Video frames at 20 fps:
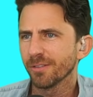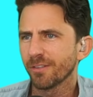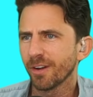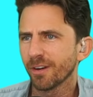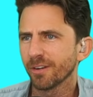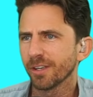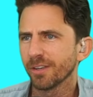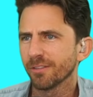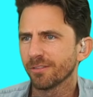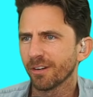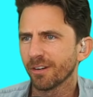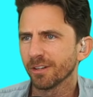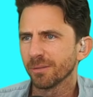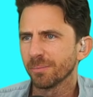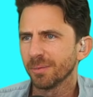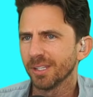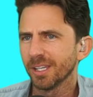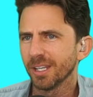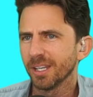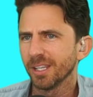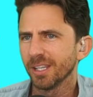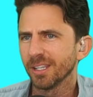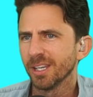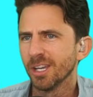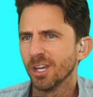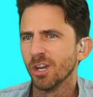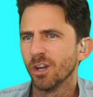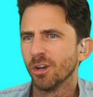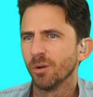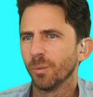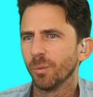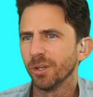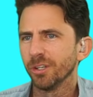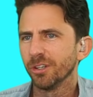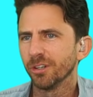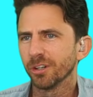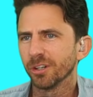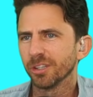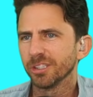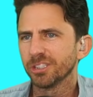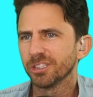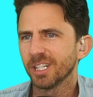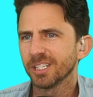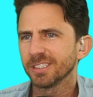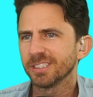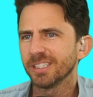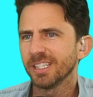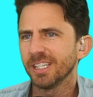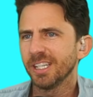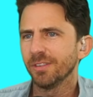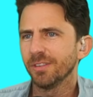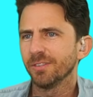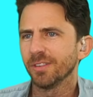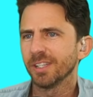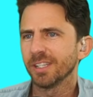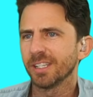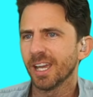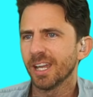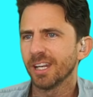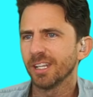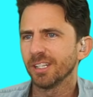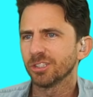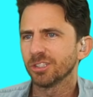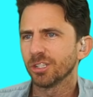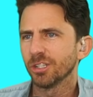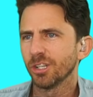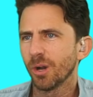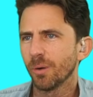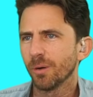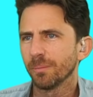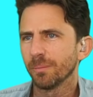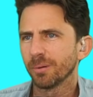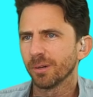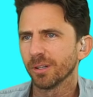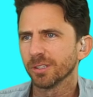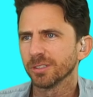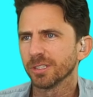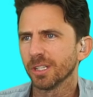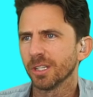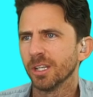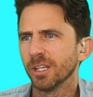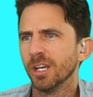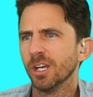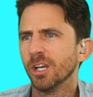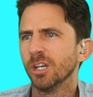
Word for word: very, very beginning when you're just even getting to know a person.